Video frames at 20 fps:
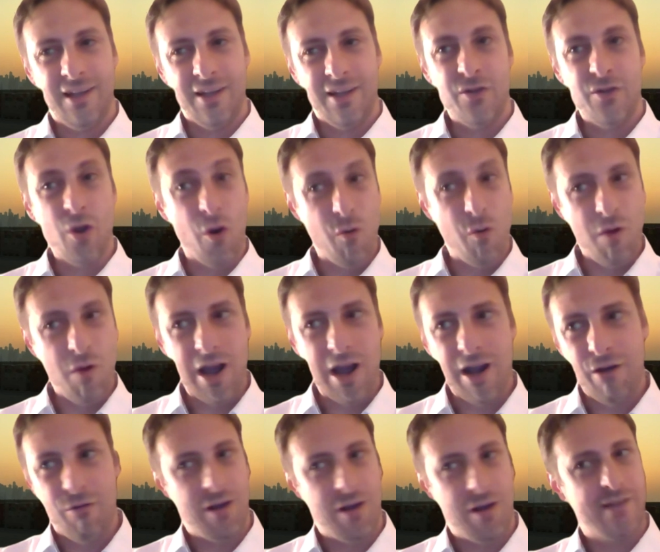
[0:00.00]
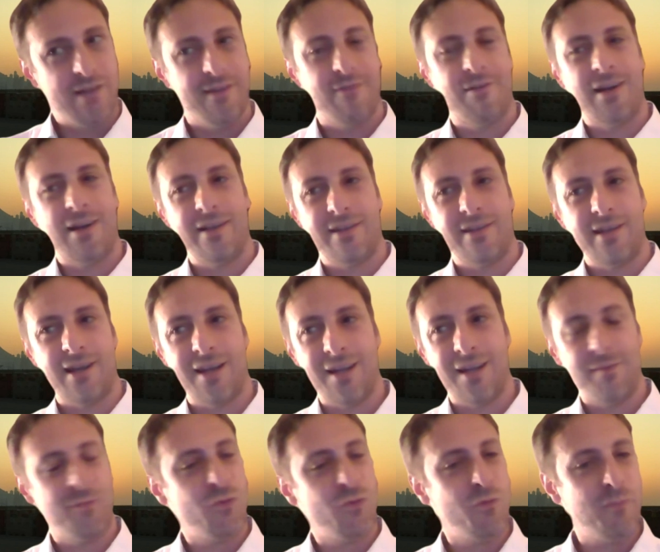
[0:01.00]
know-how at the right
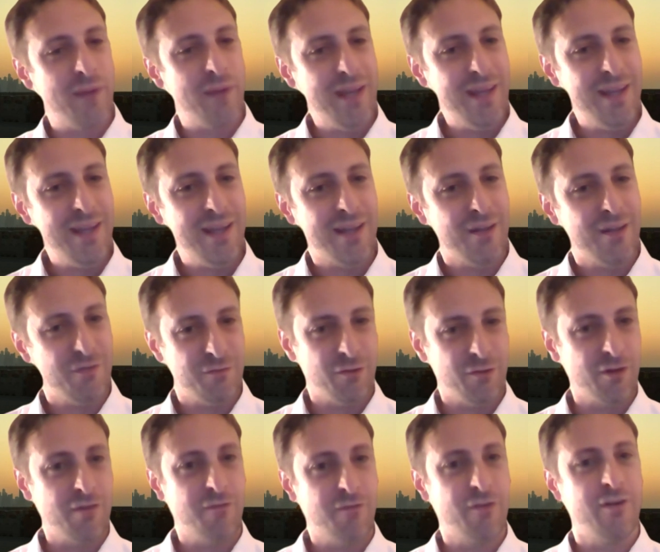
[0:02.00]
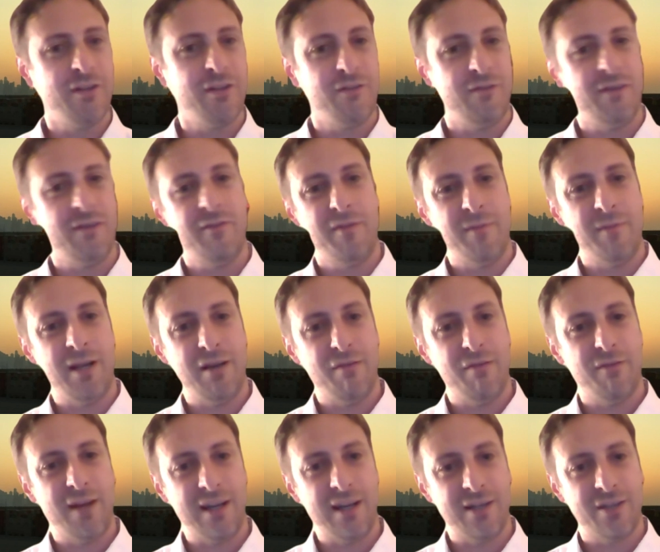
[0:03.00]
time, to be at the forefront when we
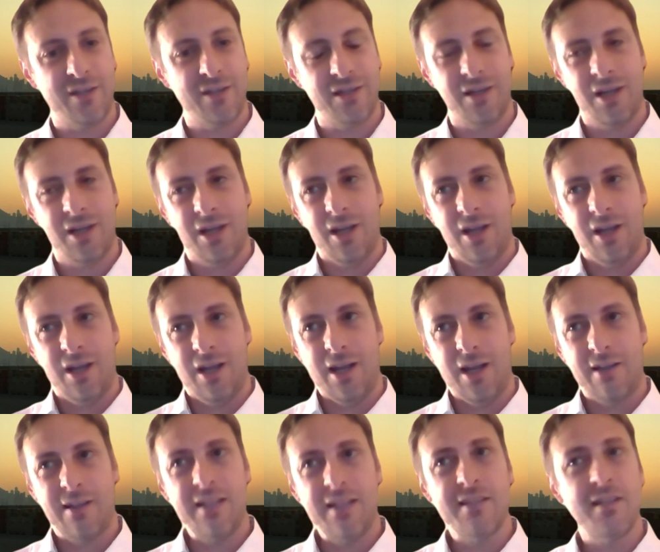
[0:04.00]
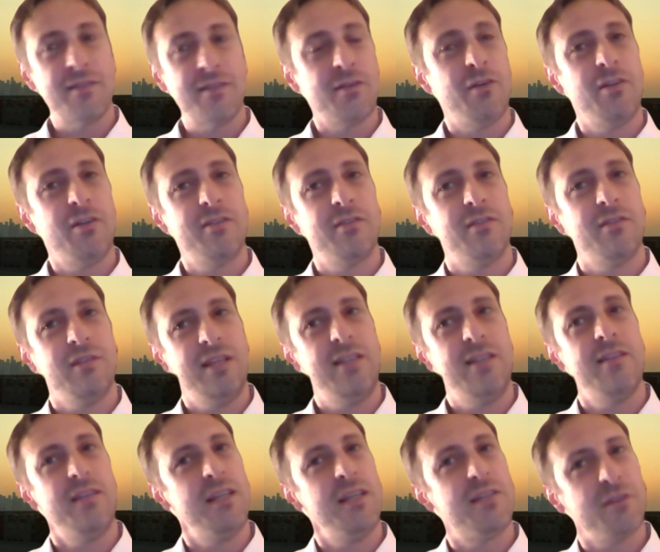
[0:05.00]
manufacture. And this is also
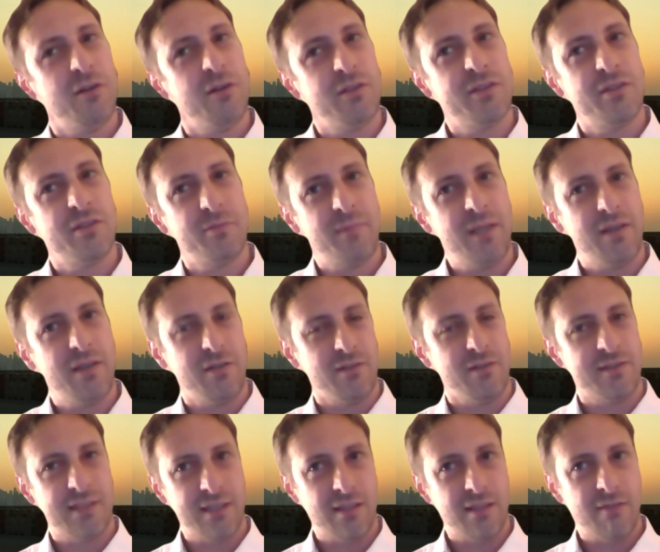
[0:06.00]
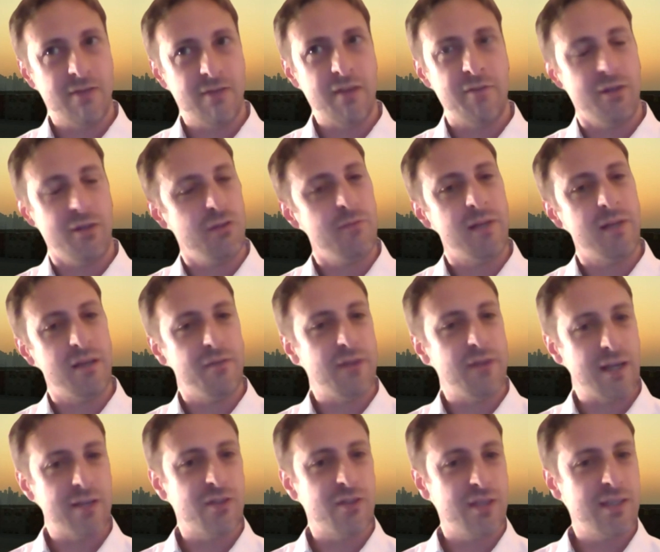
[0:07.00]
needs also to be considered when we do
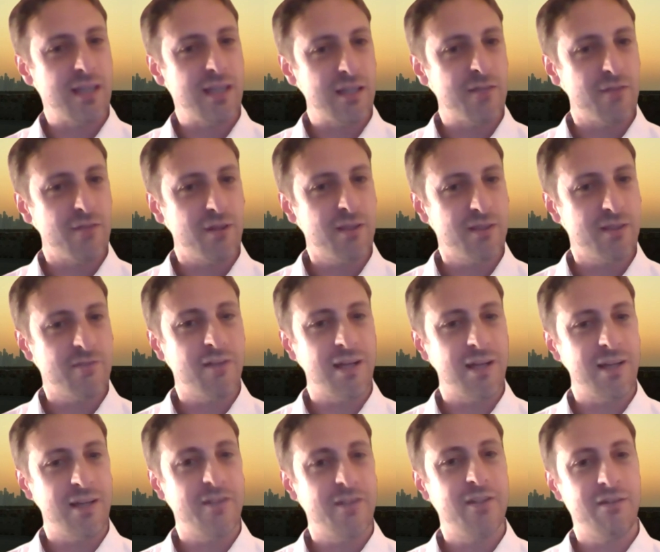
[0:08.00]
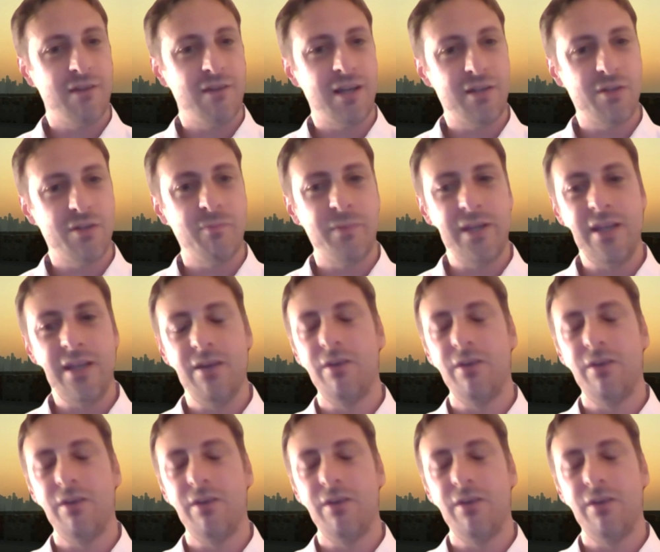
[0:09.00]
manufacturing network strategy, right? To be